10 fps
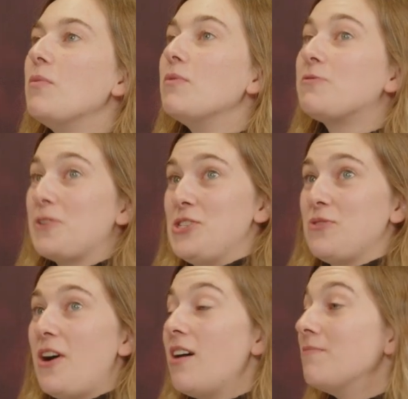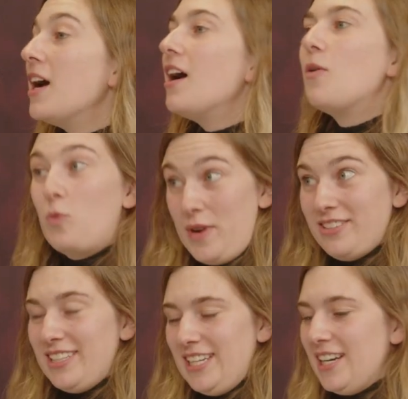First of all,
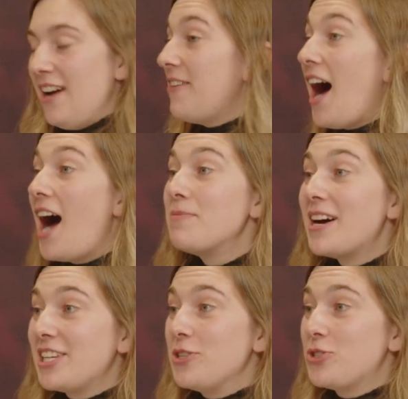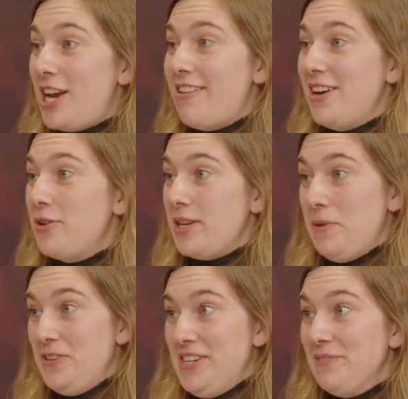weirdly enough, I'm not a huge karaoke
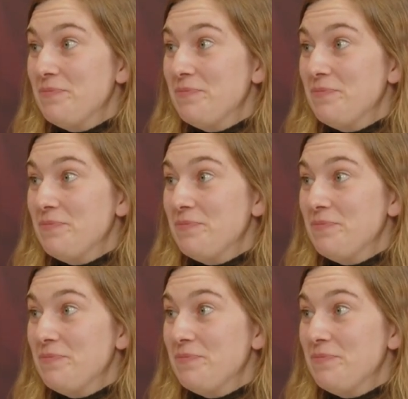person.